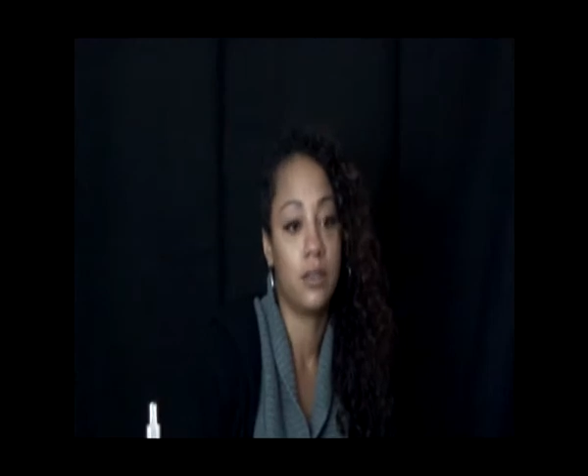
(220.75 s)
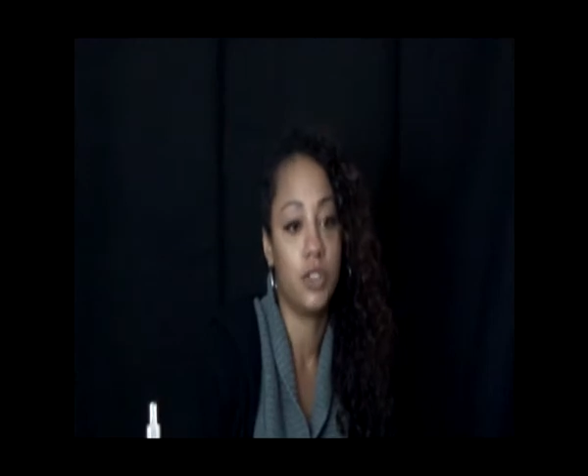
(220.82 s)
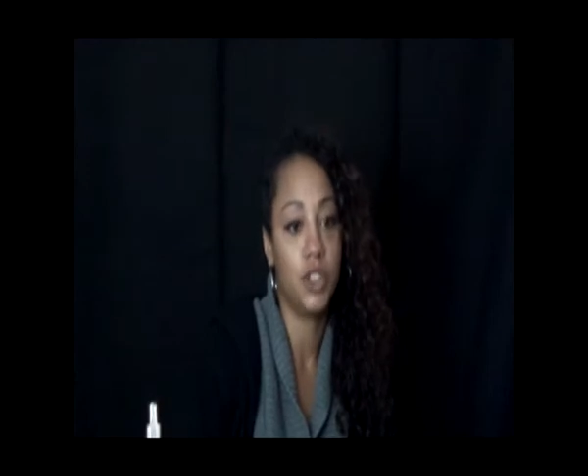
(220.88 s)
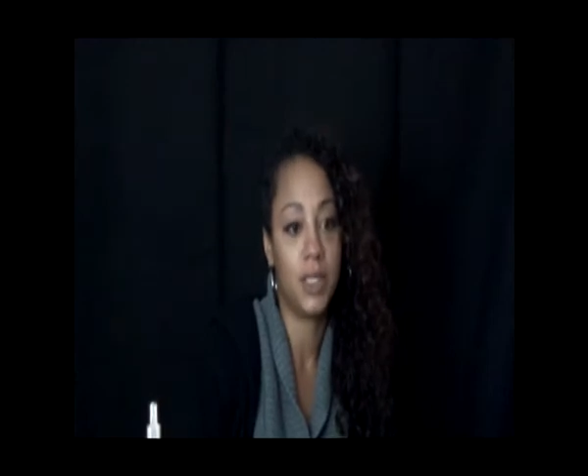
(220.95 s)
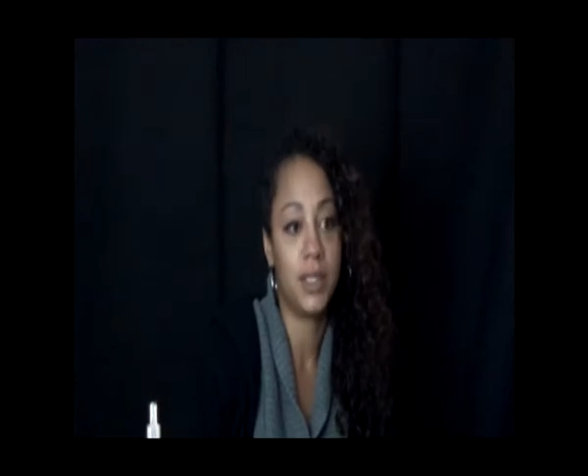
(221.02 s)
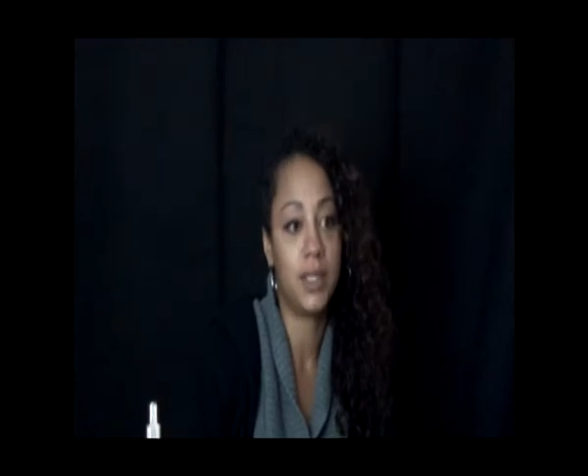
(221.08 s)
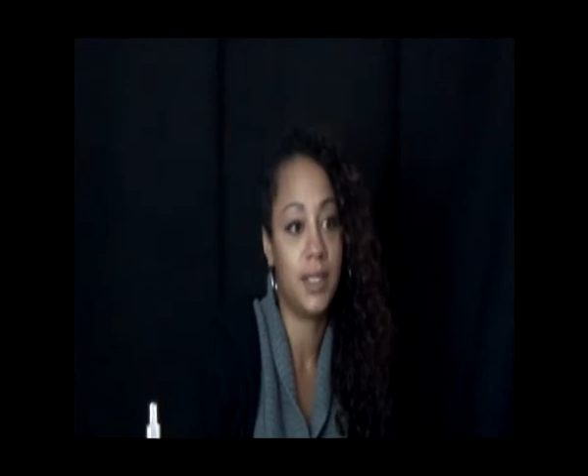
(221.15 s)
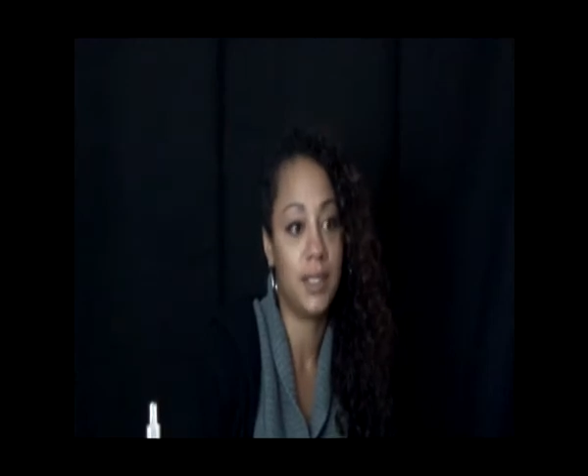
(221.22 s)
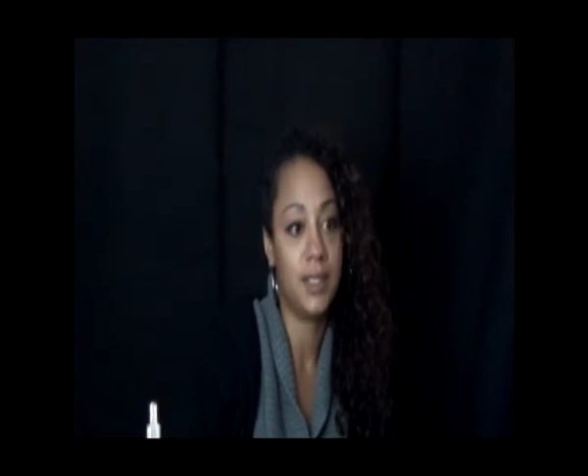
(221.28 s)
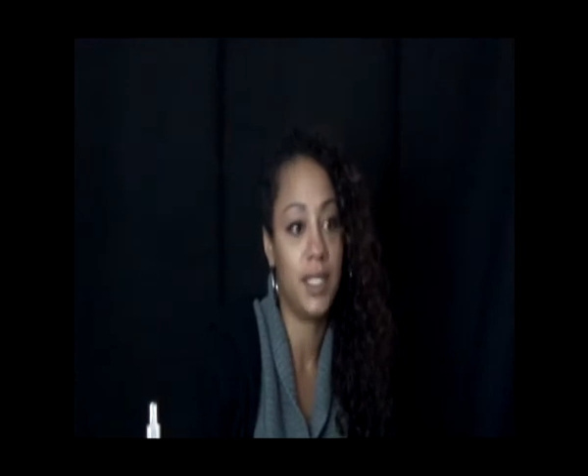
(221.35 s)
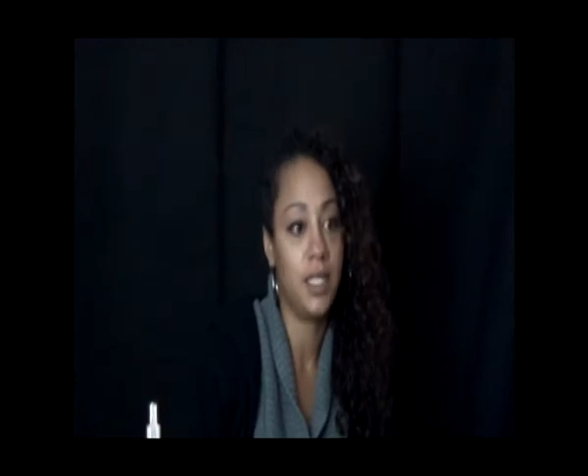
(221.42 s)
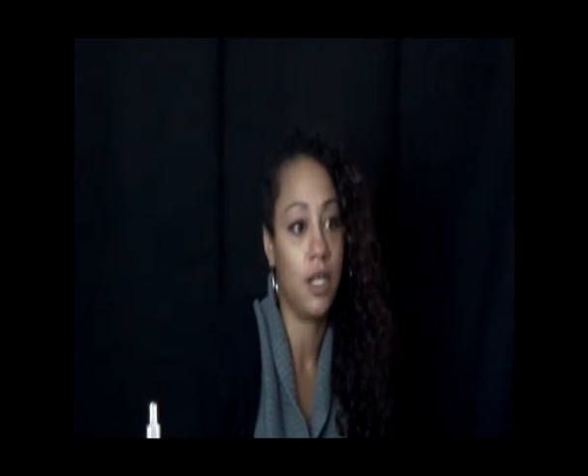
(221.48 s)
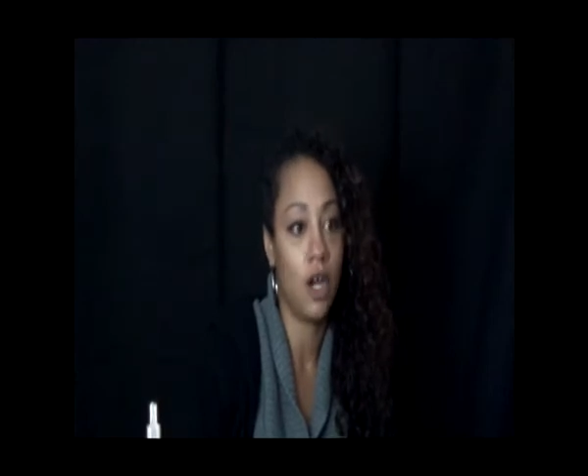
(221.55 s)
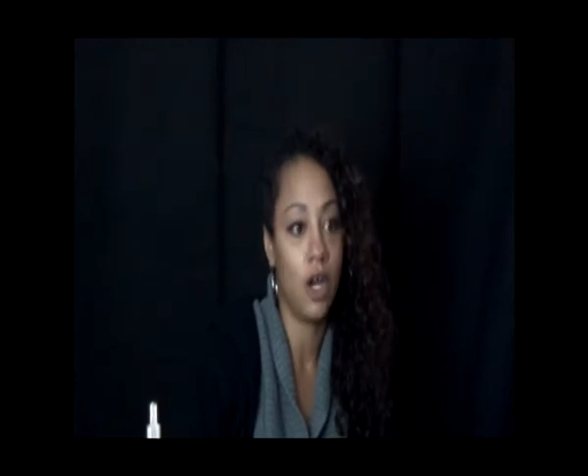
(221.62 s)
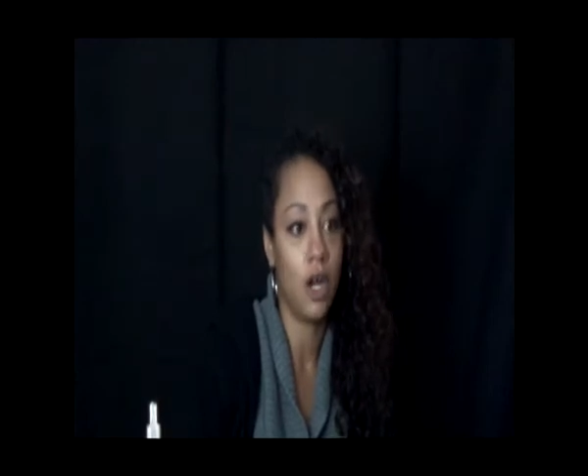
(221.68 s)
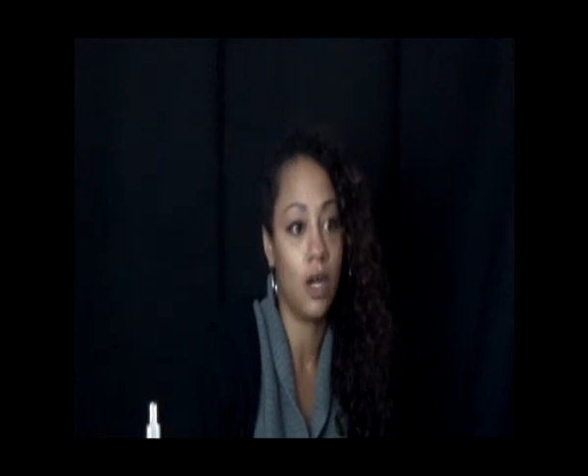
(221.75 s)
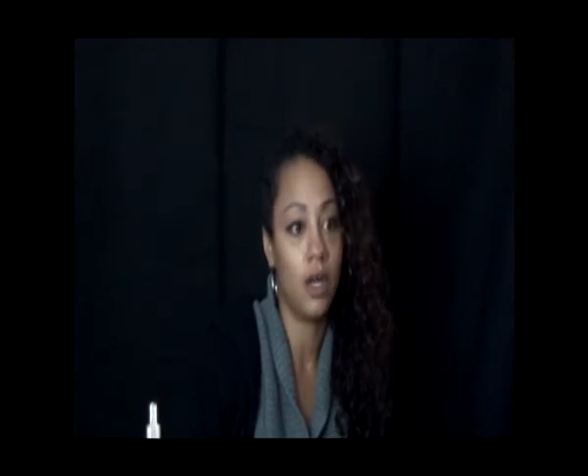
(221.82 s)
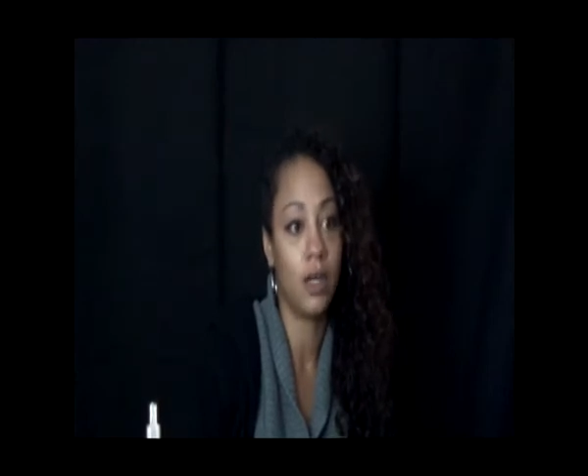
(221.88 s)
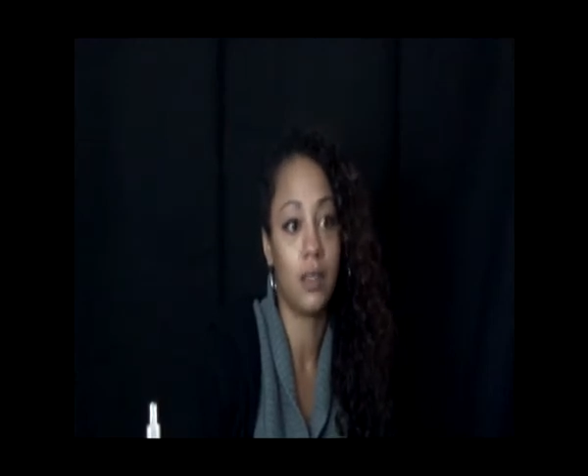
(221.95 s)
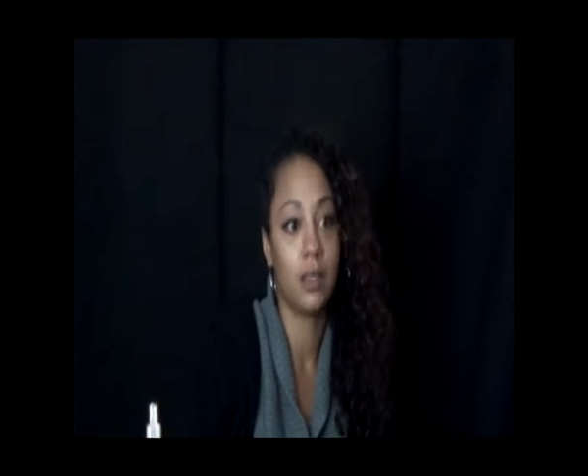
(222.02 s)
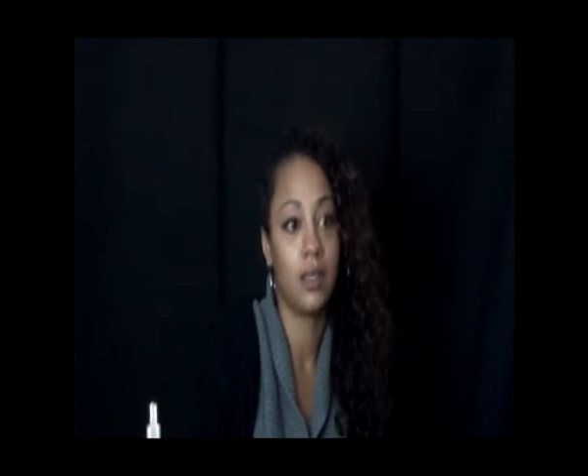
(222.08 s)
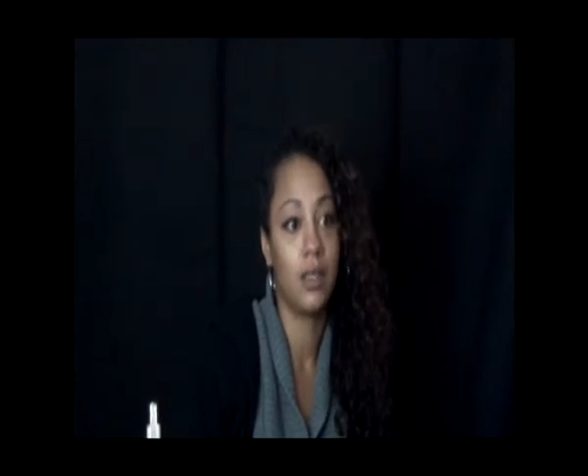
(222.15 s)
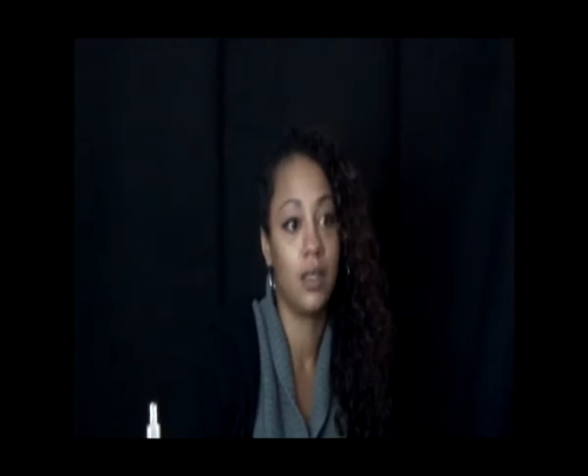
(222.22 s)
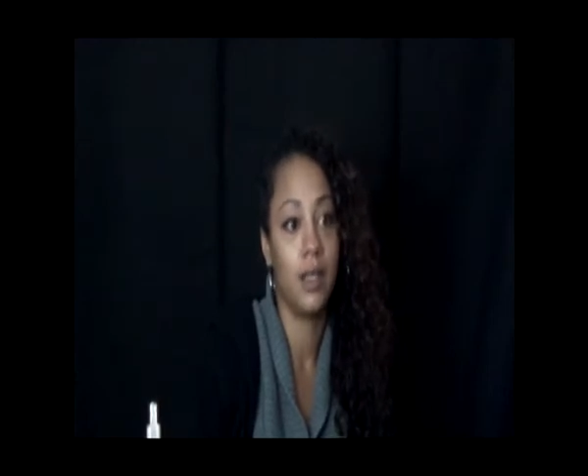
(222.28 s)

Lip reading: just to see her.